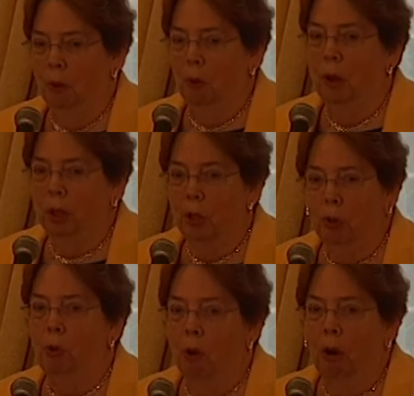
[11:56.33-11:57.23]
one can
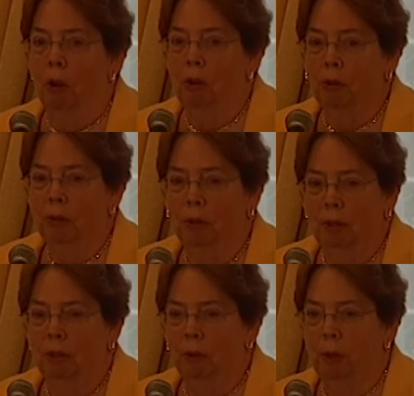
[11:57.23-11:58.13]
quarrel
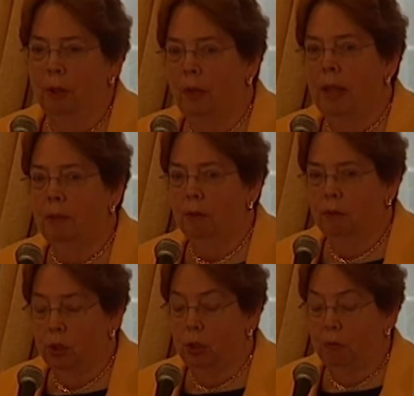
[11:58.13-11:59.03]
whether that
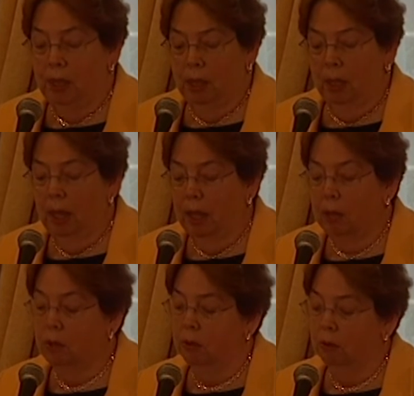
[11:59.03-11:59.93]
should be the
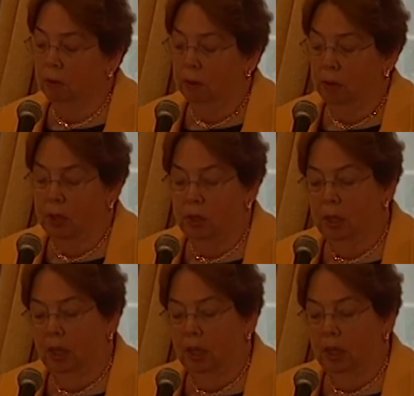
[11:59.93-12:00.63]
case, is the